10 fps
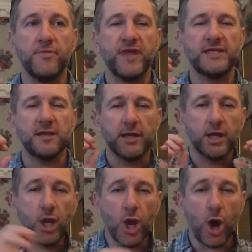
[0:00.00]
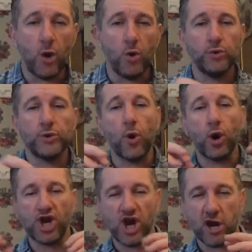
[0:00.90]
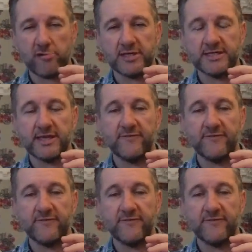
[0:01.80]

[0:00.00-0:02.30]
things like gold or currency